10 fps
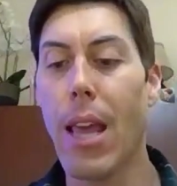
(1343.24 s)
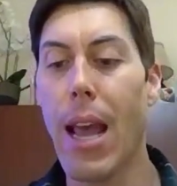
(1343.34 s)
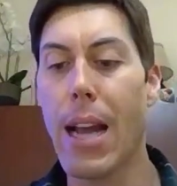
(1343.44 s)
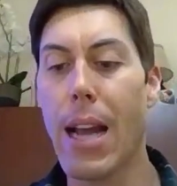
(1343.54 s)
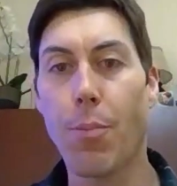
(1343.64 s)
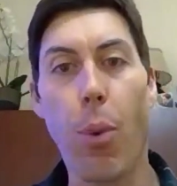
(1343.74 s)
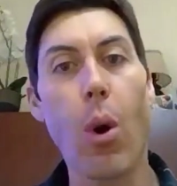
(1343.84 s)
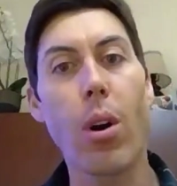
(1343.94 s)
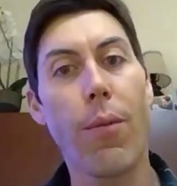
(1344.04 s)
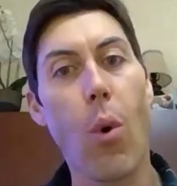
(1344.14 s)
that's
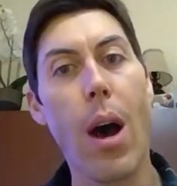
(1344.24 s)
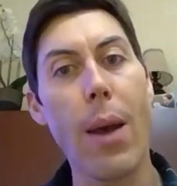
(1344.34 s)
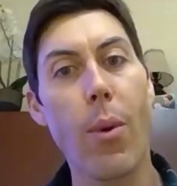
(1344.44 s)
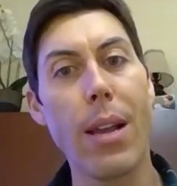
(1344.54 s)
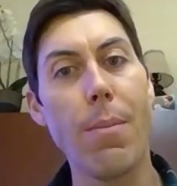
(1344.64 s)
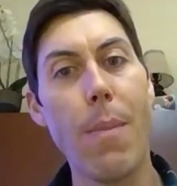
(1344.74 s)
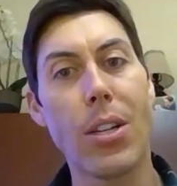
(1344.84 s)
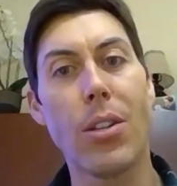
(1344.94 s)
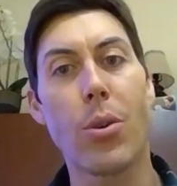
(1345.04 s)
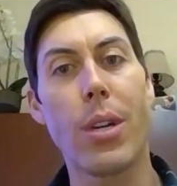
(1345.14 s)
part of why when I
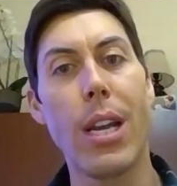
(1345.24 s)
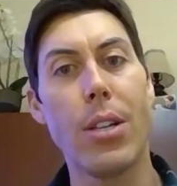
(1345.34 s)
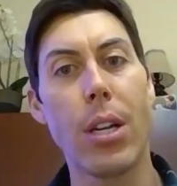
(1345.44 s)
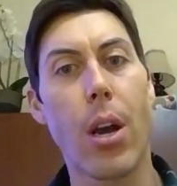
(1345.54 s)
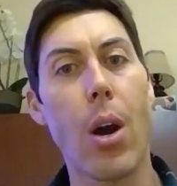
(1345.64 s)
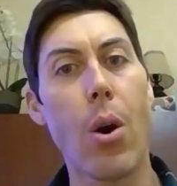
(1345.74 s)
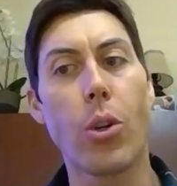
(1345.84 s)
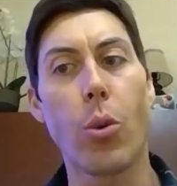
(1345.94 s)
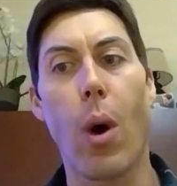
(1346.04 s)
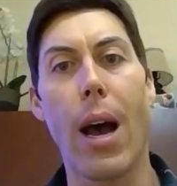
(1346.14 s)
mentioned strategic coach,
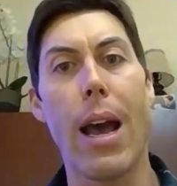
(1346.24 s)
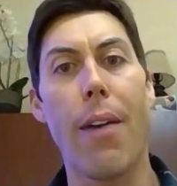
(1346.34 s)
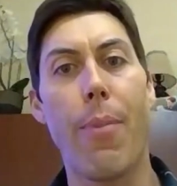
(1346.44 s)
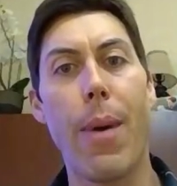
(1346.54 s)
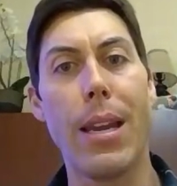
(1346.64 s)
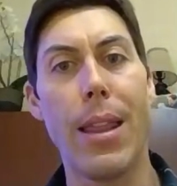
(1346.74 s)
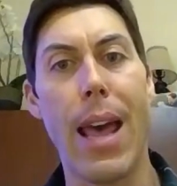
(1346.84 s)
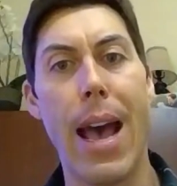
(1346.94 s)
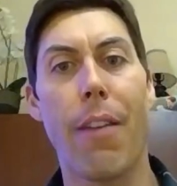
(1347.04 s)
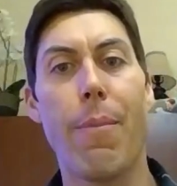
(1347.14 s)
why I've been in
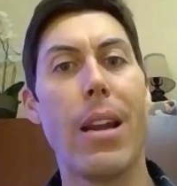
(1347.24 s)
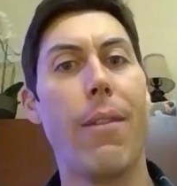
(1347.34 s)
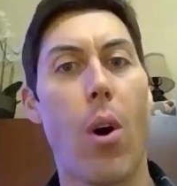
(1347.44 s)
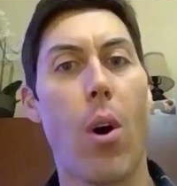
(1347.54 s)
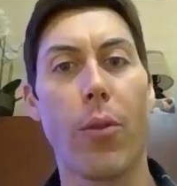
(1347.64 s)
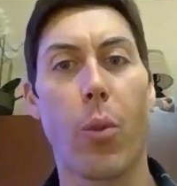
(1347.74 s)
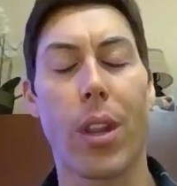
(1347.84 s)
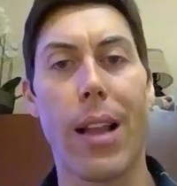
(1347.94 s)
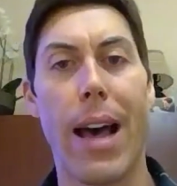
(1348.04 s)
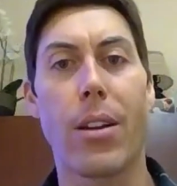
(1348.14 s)
that. I've been involved with a
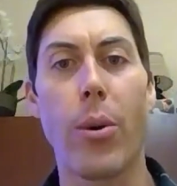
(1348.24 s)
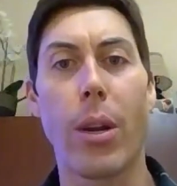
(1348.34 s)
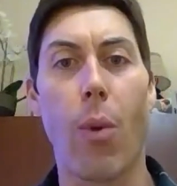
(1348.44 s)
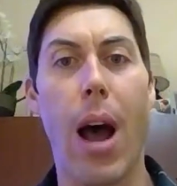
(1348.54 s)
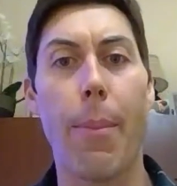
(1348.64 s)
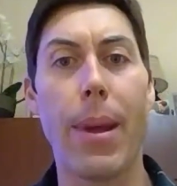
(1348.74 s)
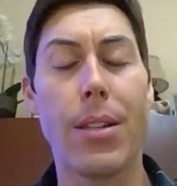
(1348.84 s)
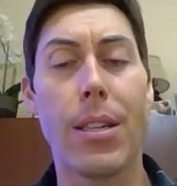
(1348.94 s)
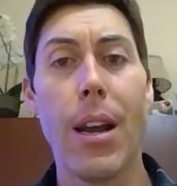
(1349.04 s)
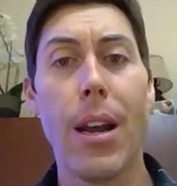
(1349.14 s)
lot of Tony
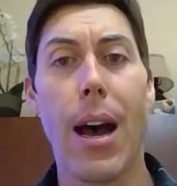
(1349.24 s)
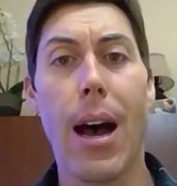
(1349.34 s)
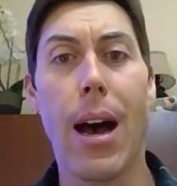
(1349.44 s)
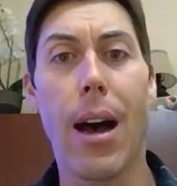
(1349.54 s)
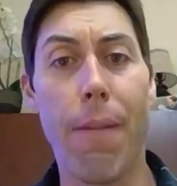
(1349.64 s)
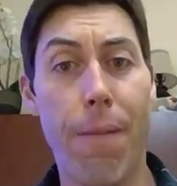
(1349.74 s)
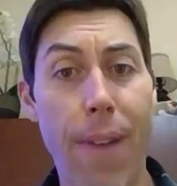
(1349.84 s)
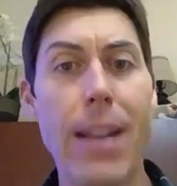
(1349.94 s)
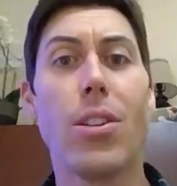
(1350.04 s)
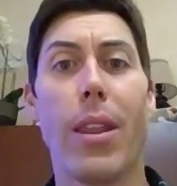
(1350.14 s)
Robbins
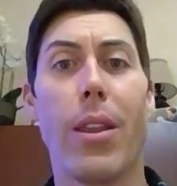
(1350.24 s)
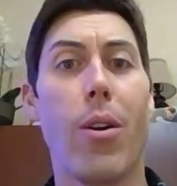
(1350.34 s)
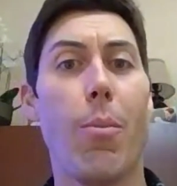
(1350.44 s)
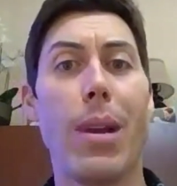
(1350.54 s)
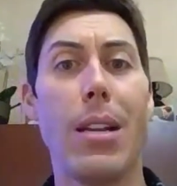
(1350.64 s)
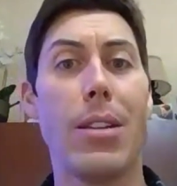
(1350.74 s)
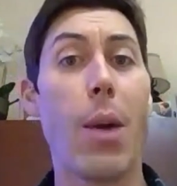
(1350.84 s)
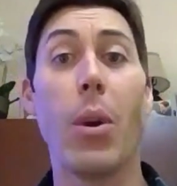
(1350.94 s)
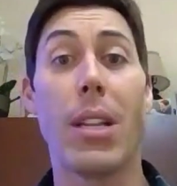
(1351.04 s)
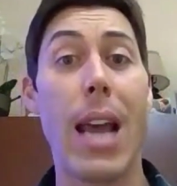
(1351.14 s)
events, whether it be
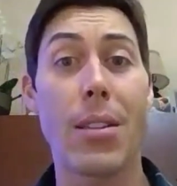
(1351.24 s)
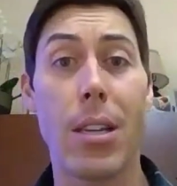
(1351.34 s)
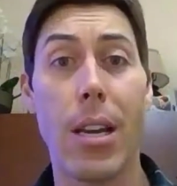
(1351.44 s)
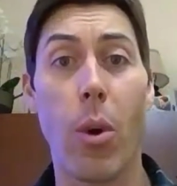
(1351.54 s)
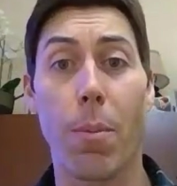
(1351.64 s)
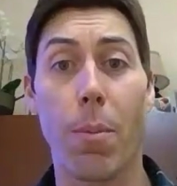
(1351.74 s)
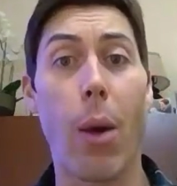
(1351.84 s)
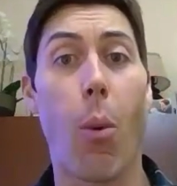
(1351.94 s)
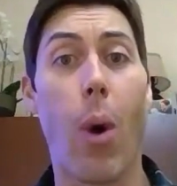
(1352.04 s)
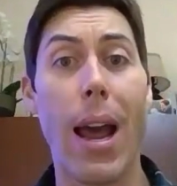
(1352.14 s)
Date with Destiny
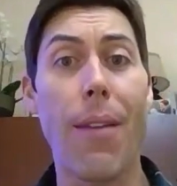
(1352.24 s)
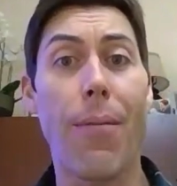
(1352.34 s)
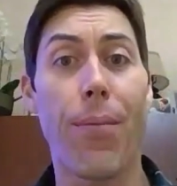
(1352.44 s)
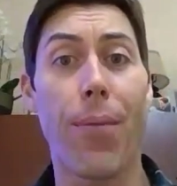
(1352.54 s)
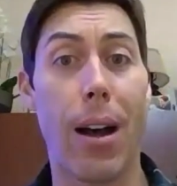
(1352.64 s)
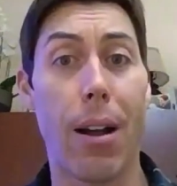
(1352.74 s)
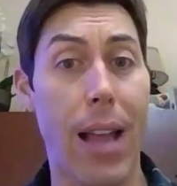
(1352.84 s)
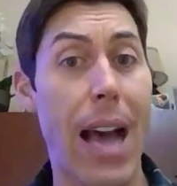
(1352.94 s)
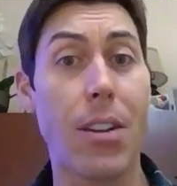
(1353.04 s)
with my wife last